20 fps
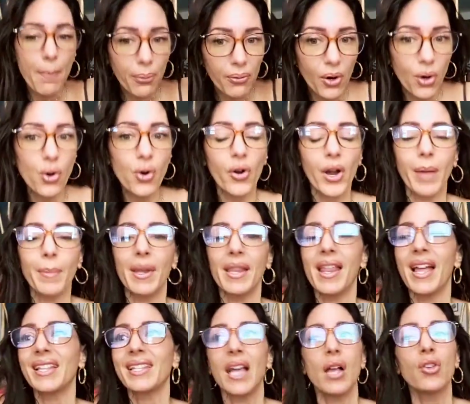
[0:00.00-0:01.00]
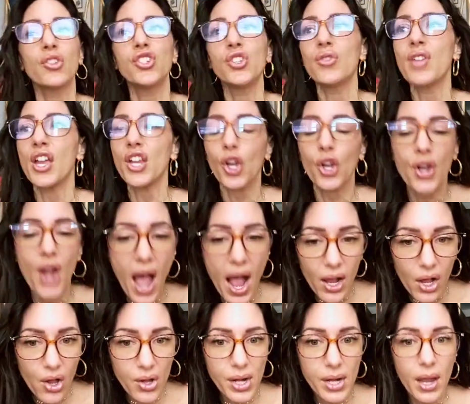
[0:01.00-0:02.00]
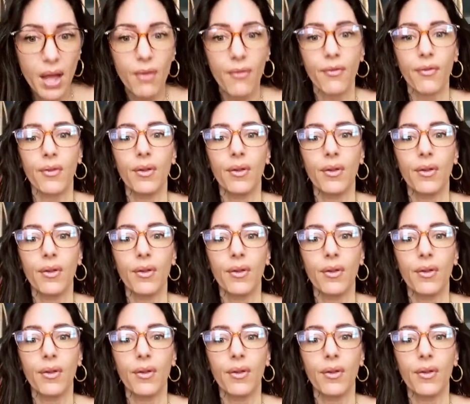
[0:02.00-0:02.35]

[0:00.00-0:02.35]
programming that tells you that you're not good enough.